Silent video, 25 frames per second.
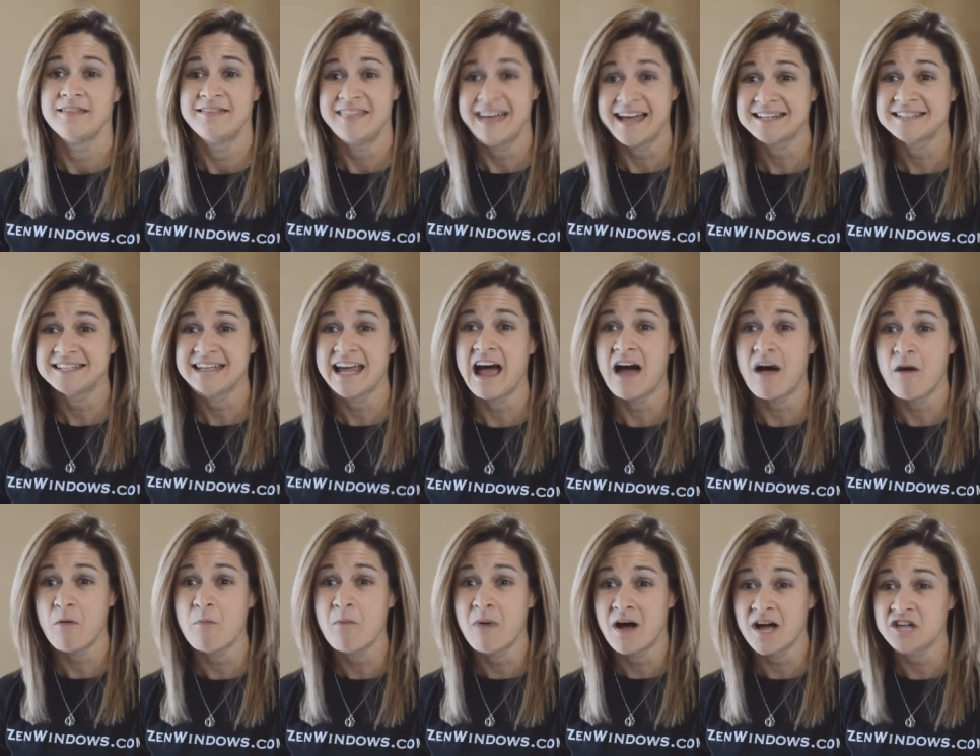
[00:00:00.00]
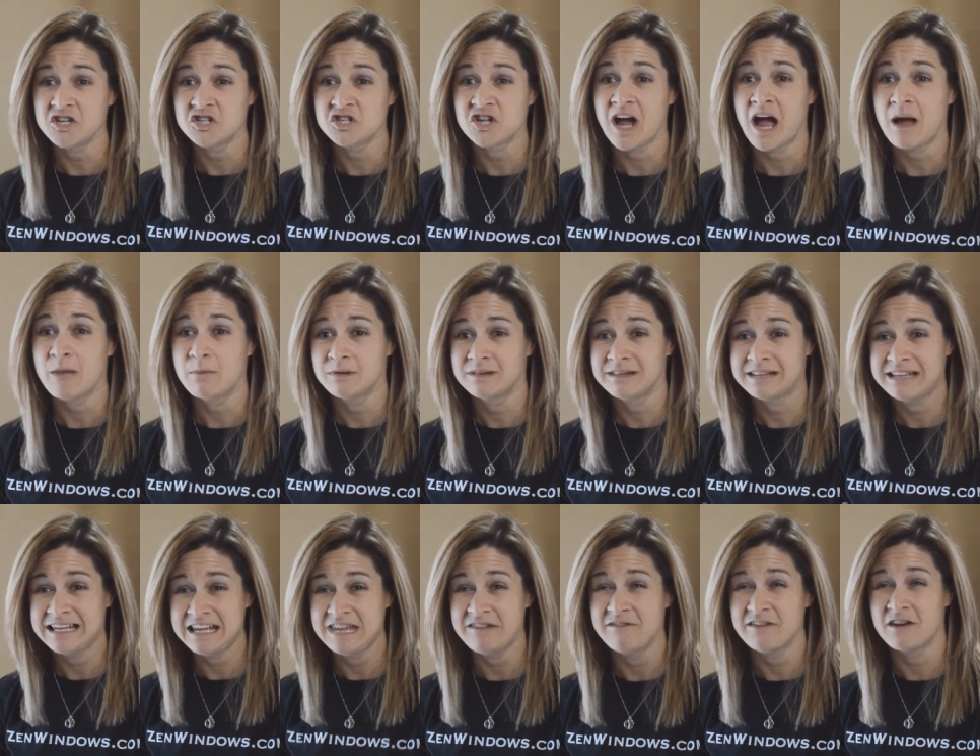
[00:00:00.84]
That's how much I
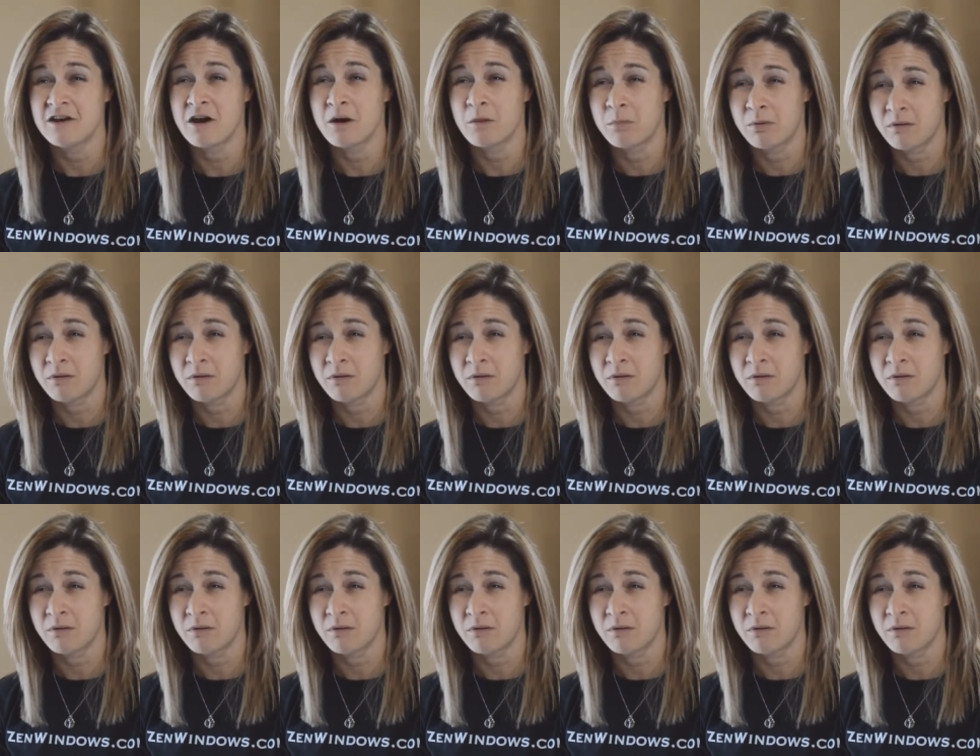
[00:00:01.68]
believe in our